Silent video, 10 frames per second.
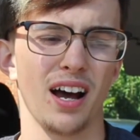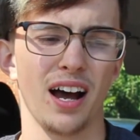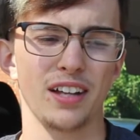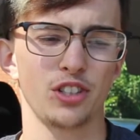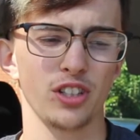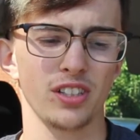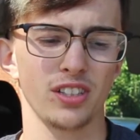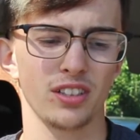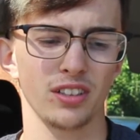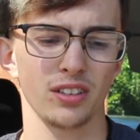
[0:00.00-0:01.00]
I
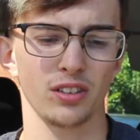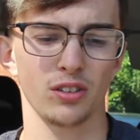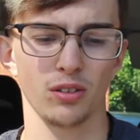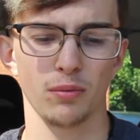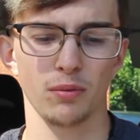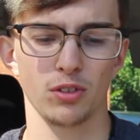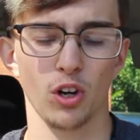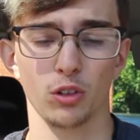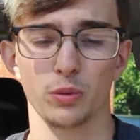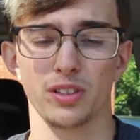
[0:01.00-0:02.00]
just
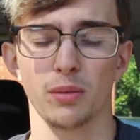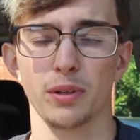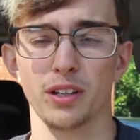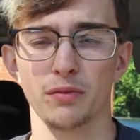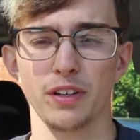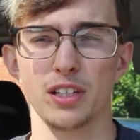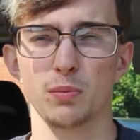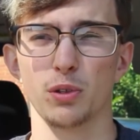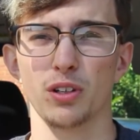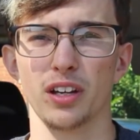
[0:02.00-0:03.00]
talked with somebody on
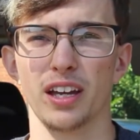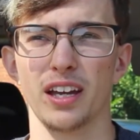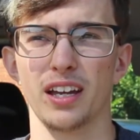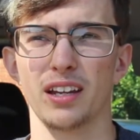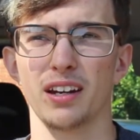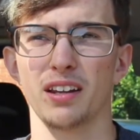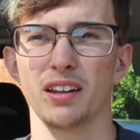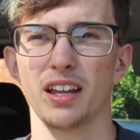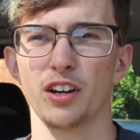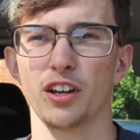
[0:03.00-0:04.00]
Facebook, and
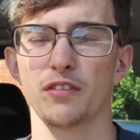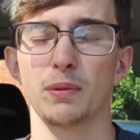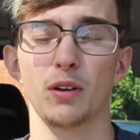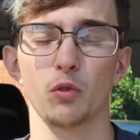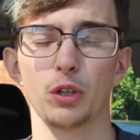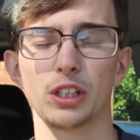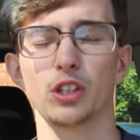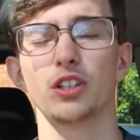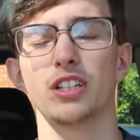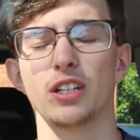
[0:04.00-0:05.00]
they are giving me a really
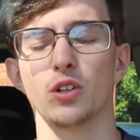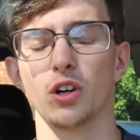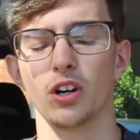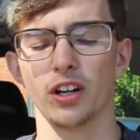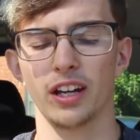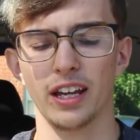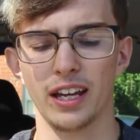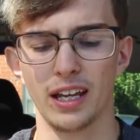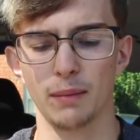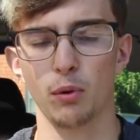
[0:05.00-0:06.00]
good deal on
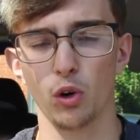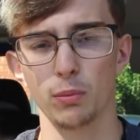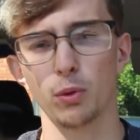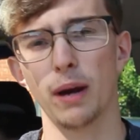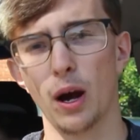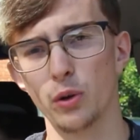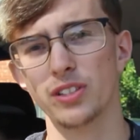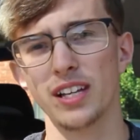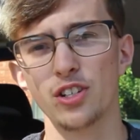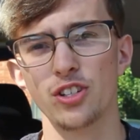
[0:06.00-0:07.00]
a portable power
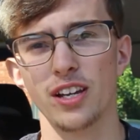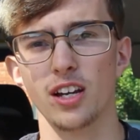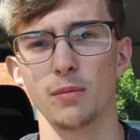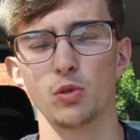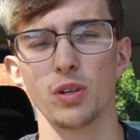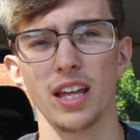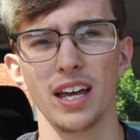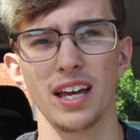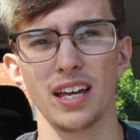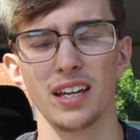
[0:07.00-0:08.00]
station that comes with
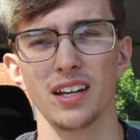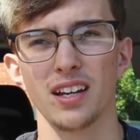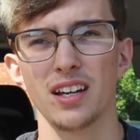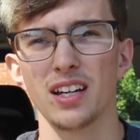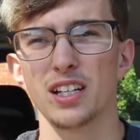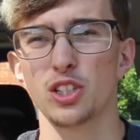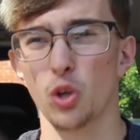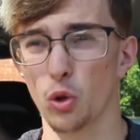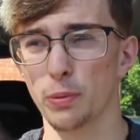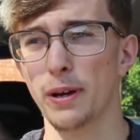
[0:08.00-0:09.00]
a
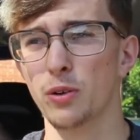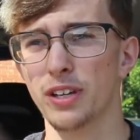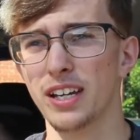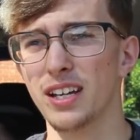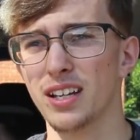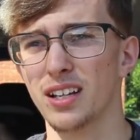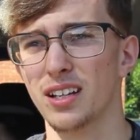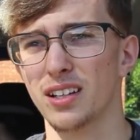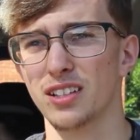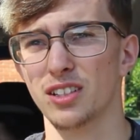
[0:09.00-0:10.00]
solar panel kit,
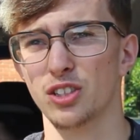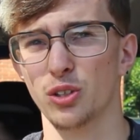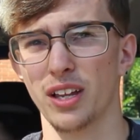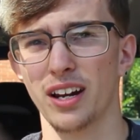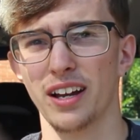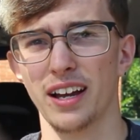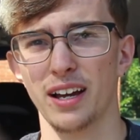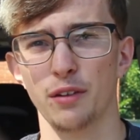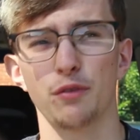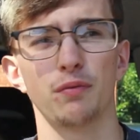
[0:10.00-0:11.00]
so that I
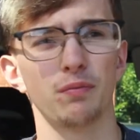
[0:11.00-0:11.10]
have